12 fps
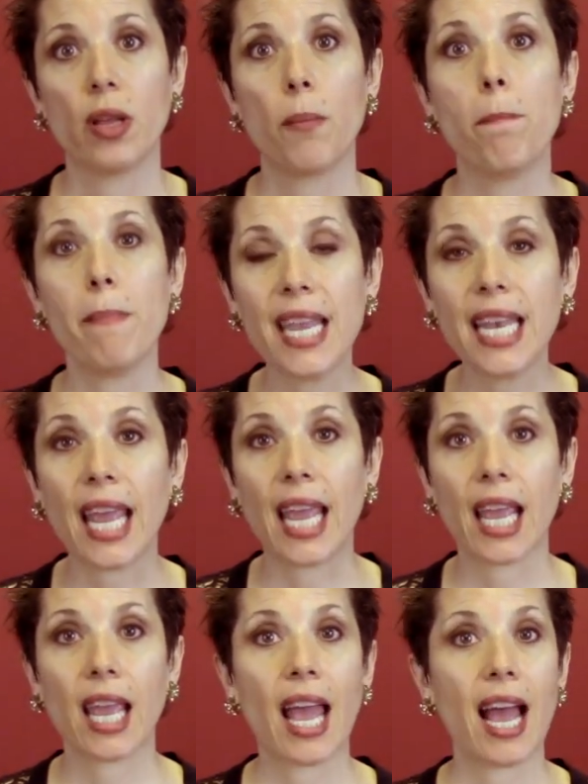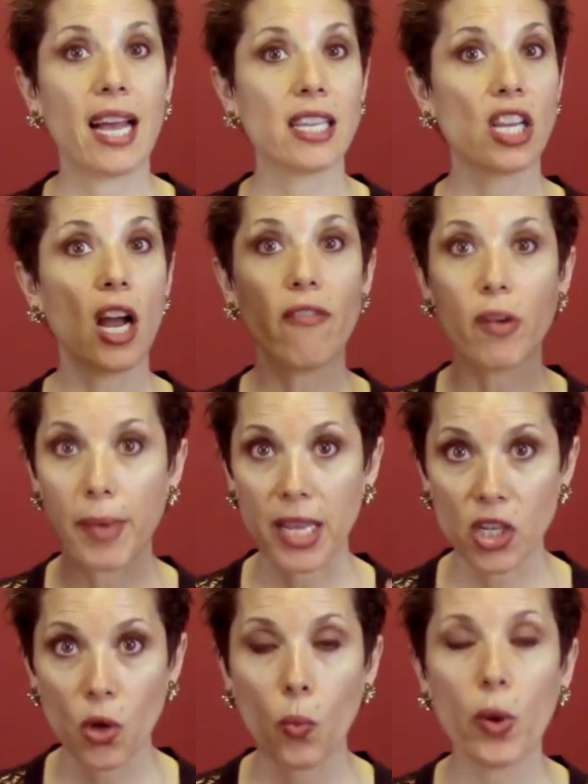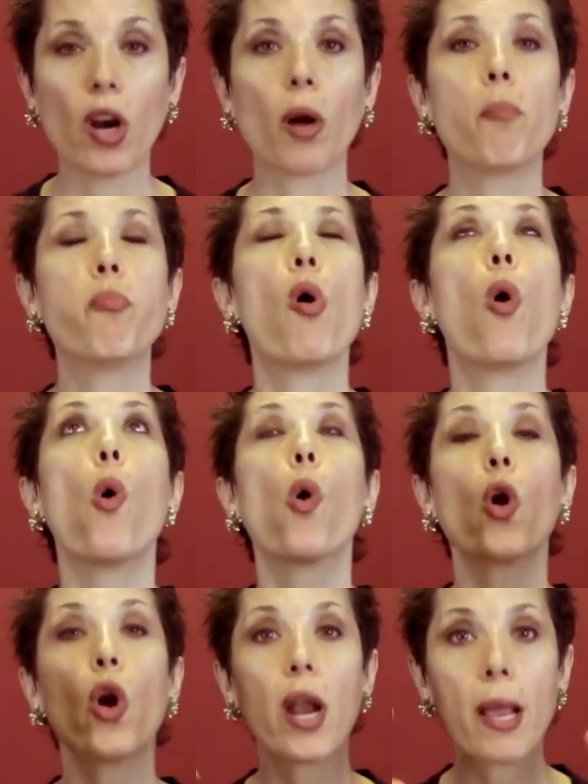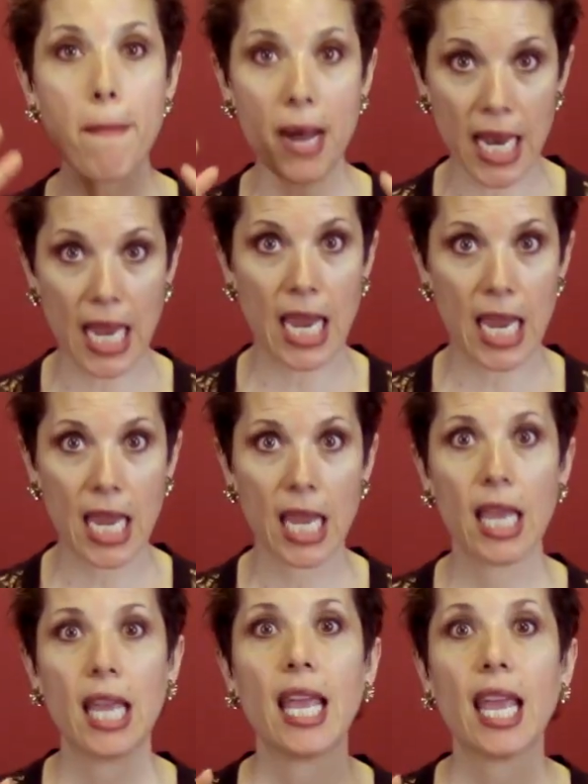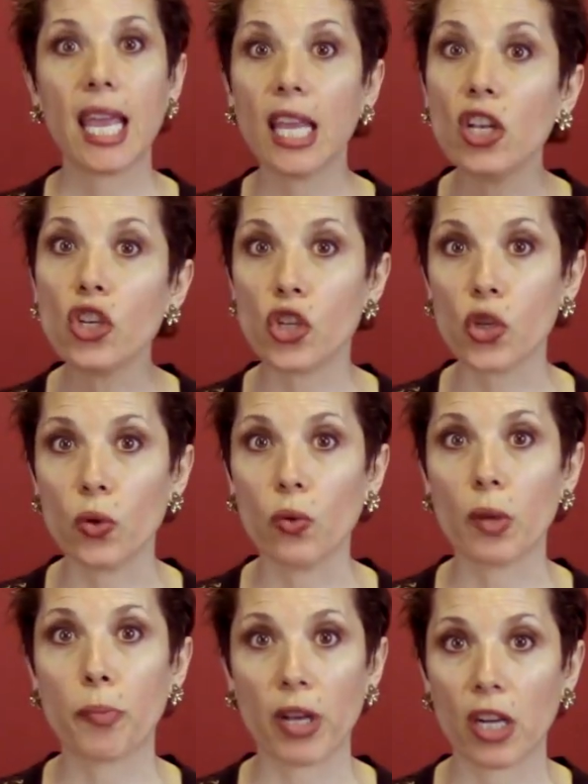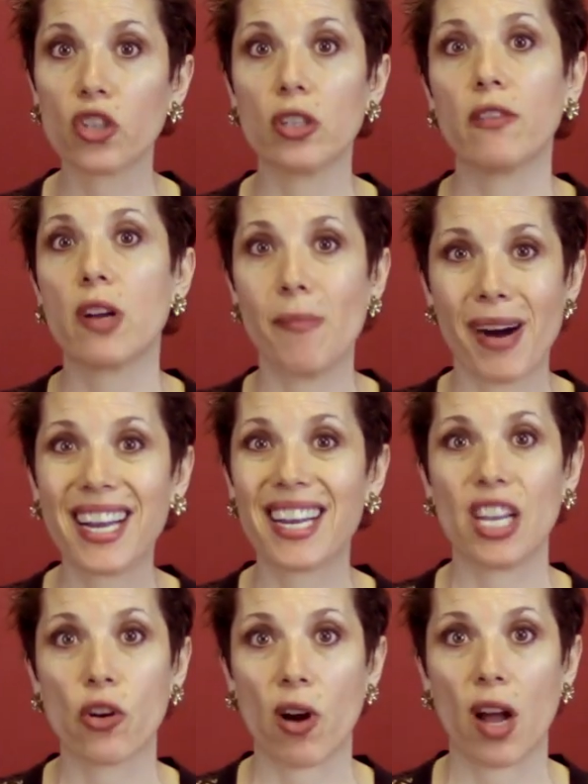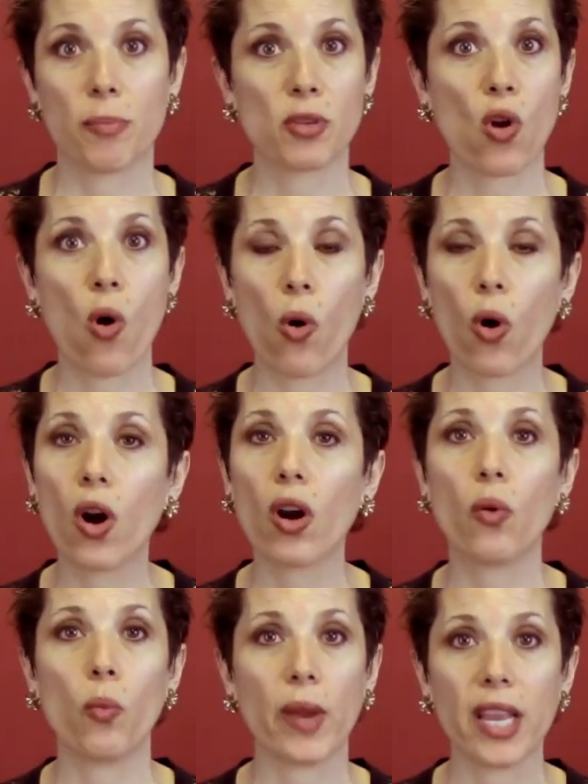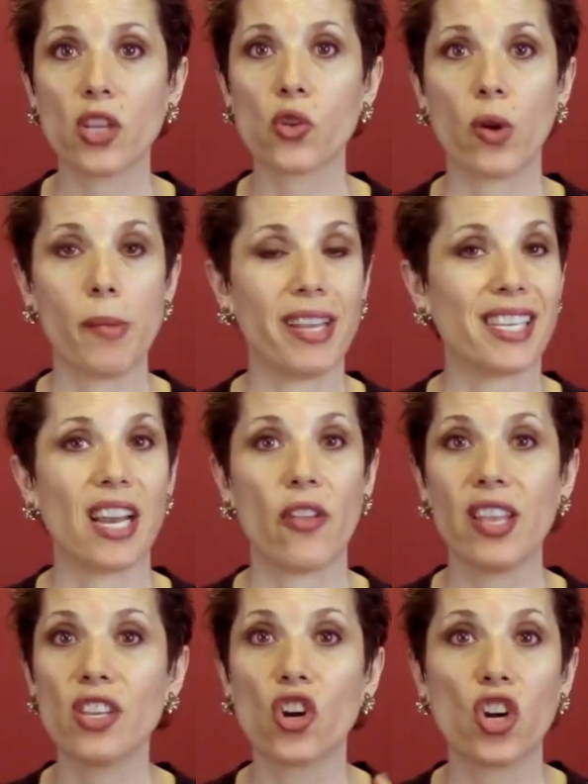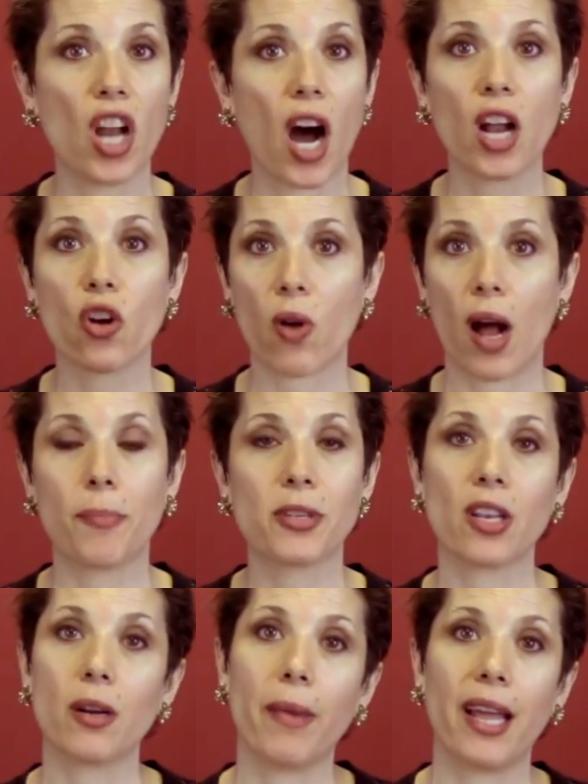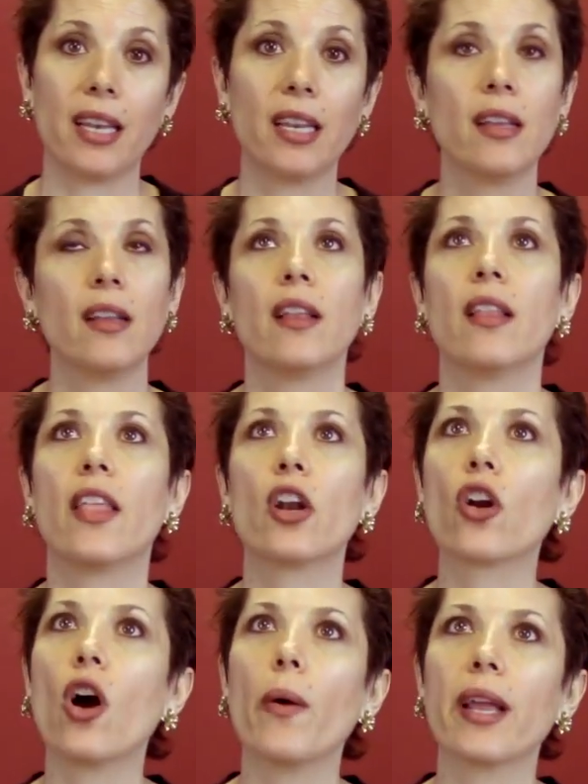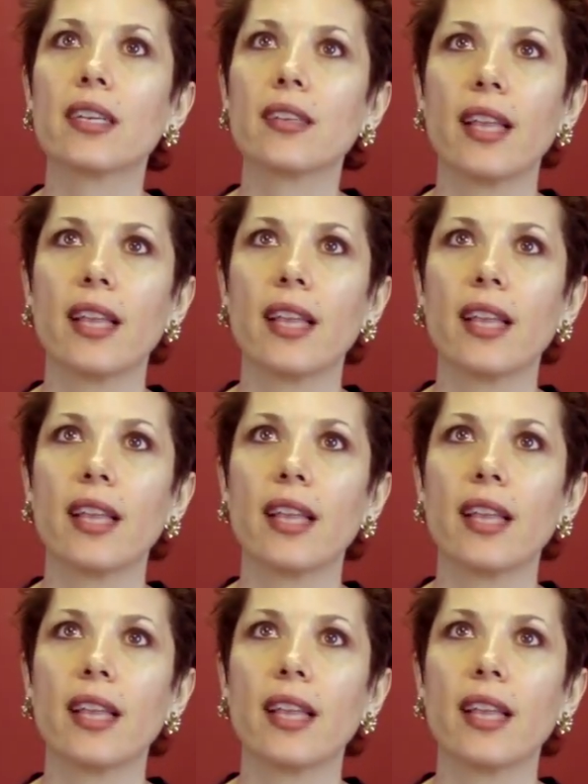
Meaning, as a government, we are pouring money into the production of commodity crops, corn, wheat, soybeans. Now, these are not crops that are meant, that are going into